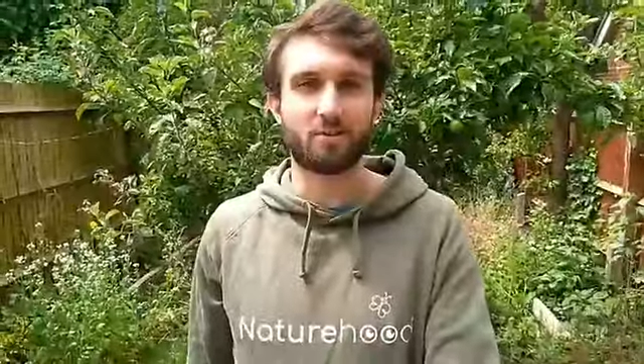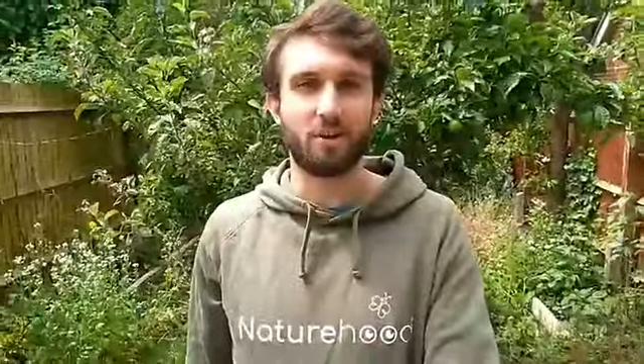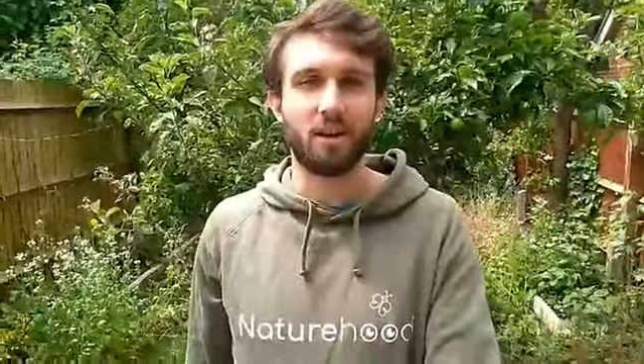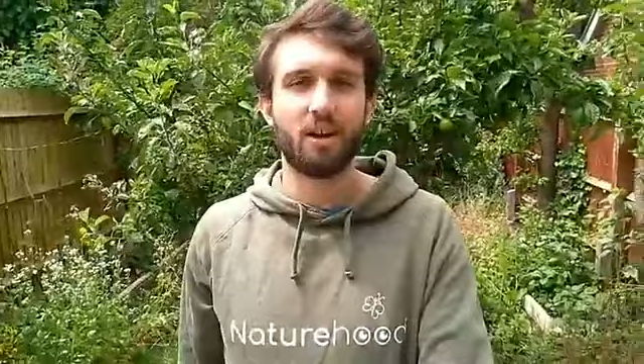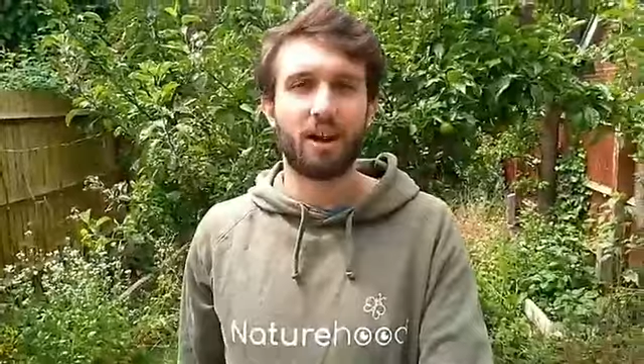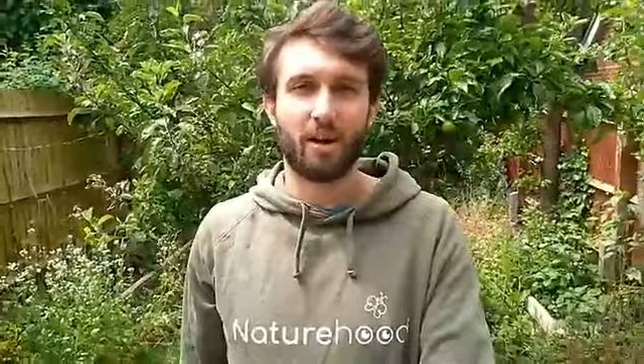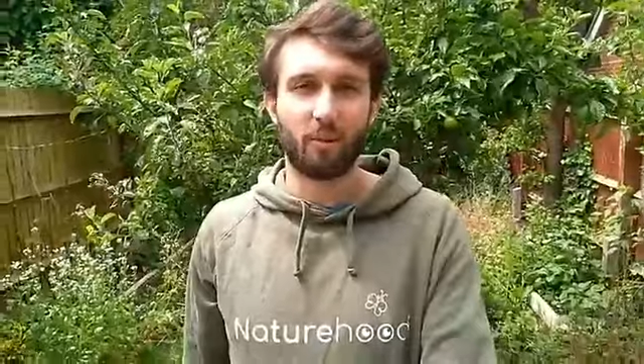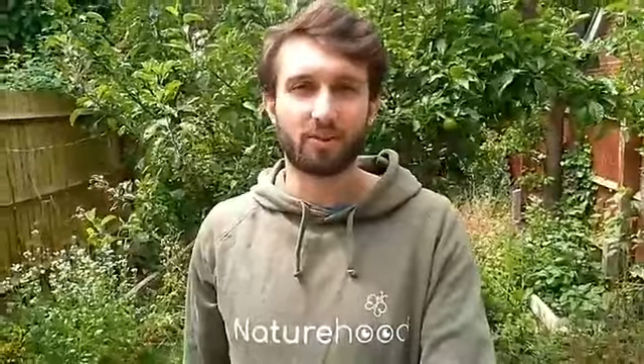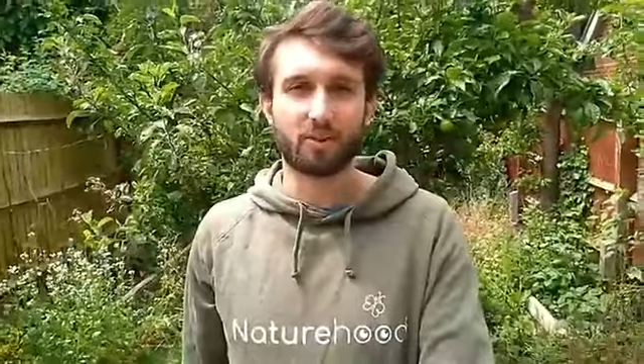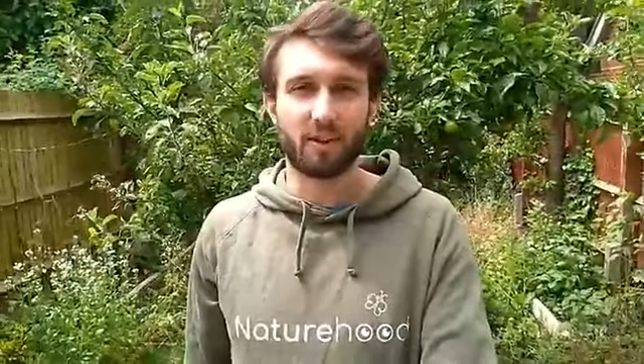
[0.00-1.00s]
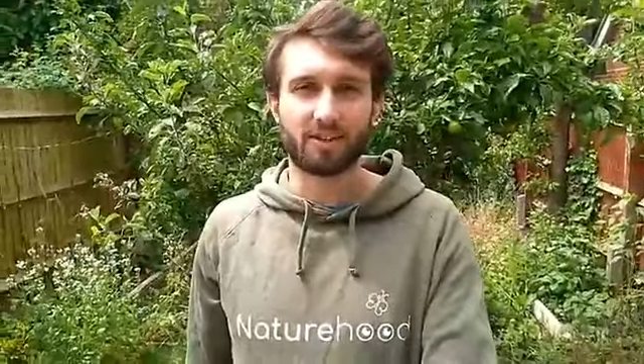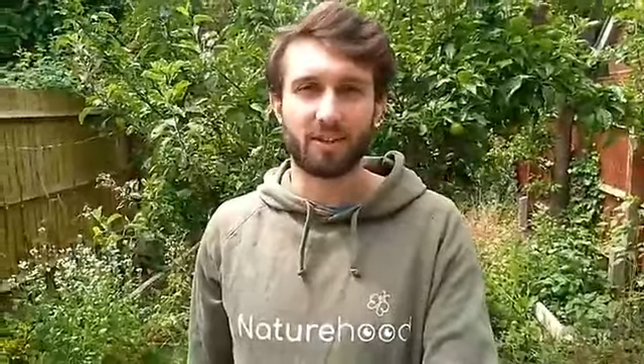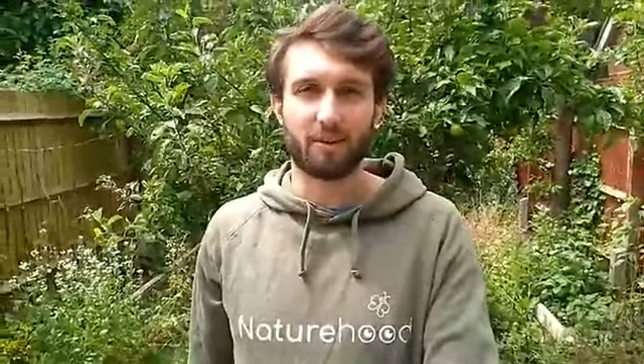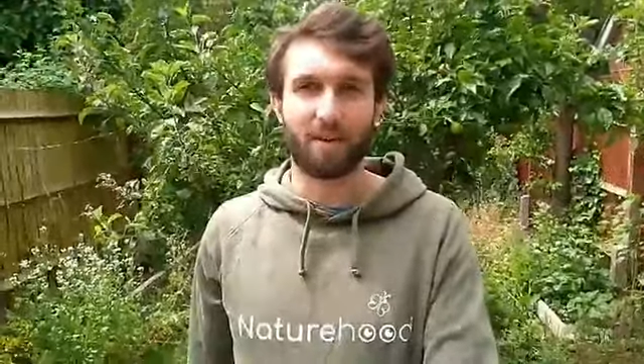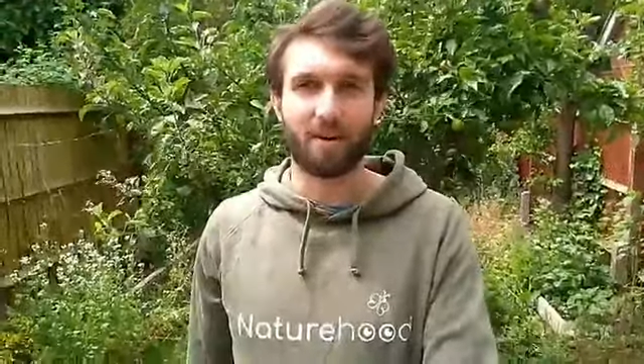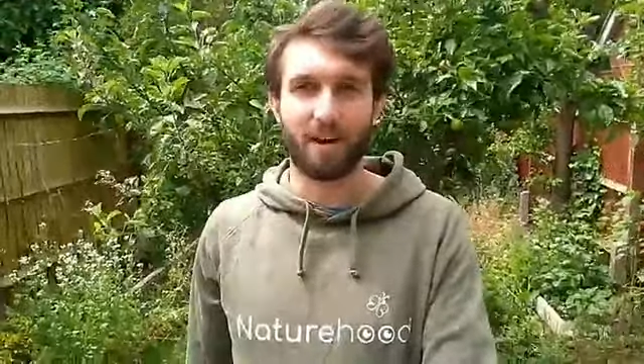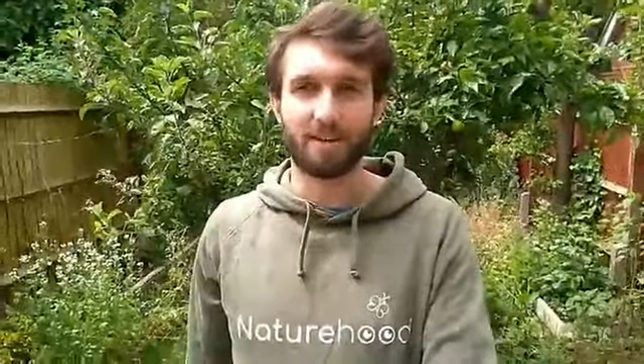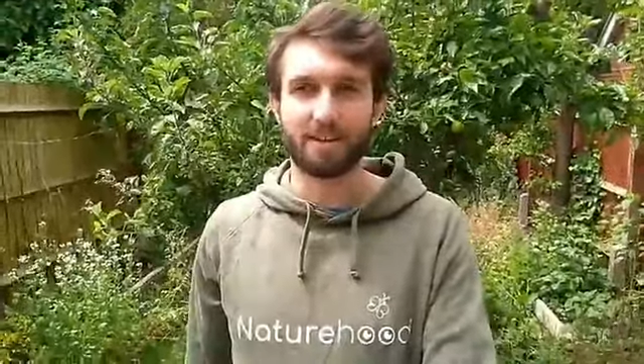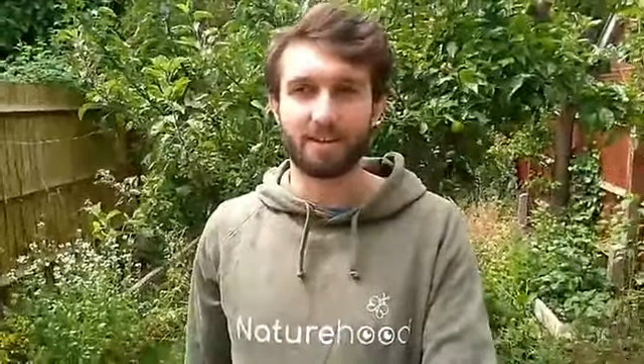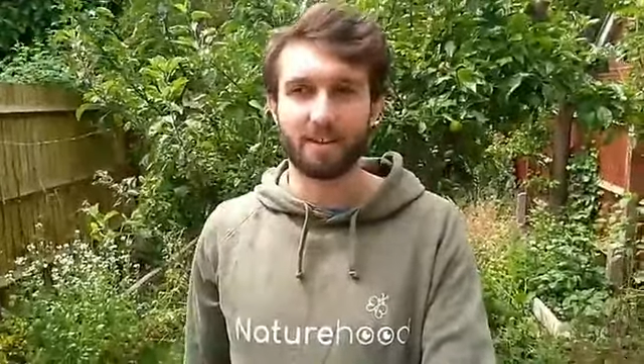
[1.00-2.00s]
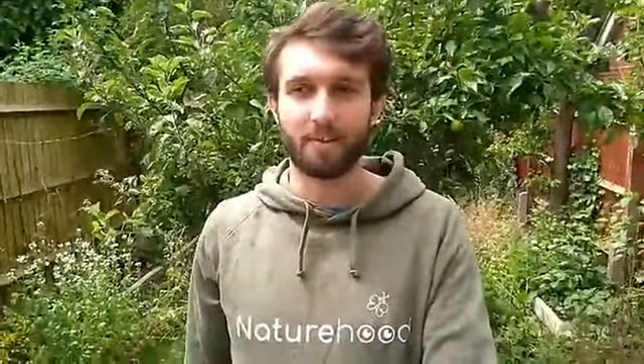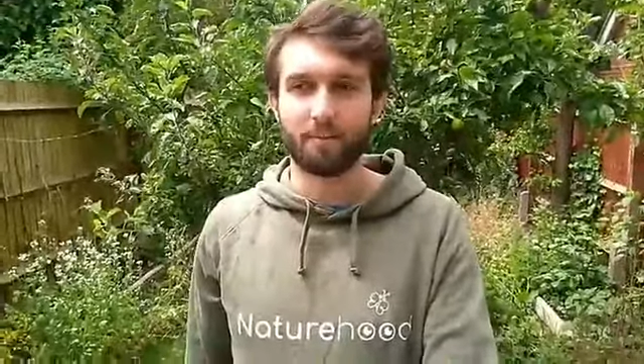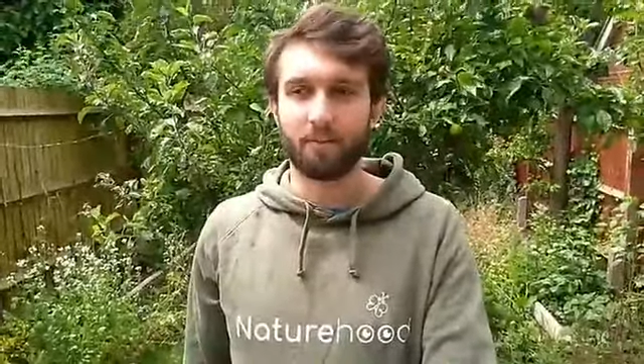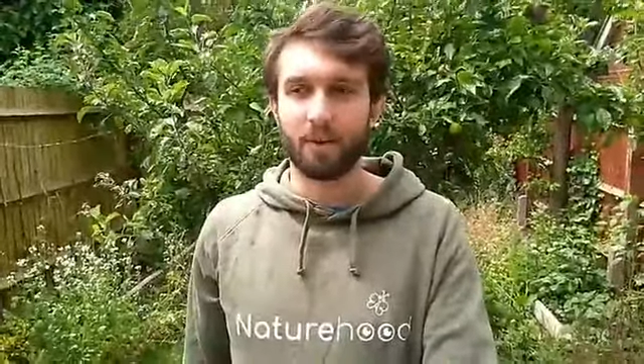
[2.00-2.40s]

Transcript: And what's quite exciting about that is that we'll